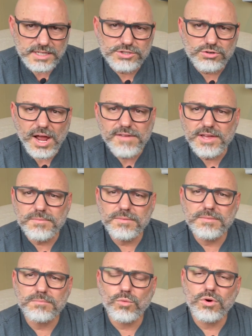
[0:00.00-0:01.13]
drive at
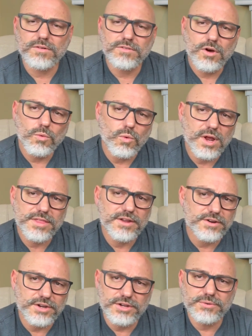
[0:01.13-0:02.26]
more of what
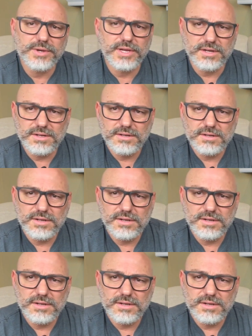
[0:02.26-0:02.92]
they're doing